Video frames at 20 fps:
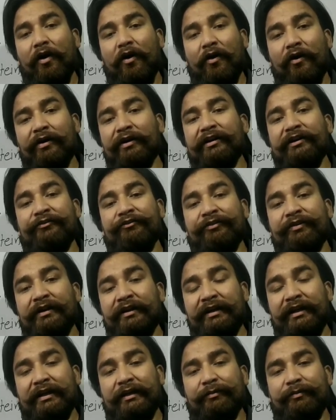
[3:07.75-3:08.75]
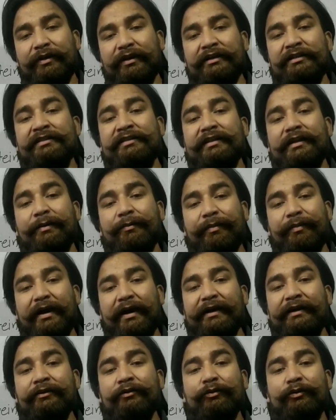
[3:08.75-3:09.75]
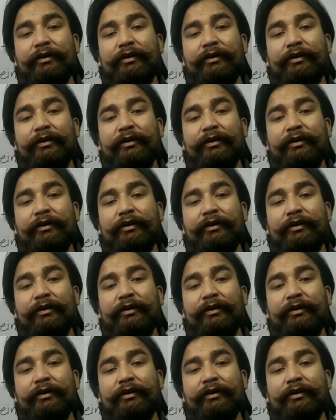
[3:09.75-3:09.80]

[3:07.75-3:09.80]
or different elements combine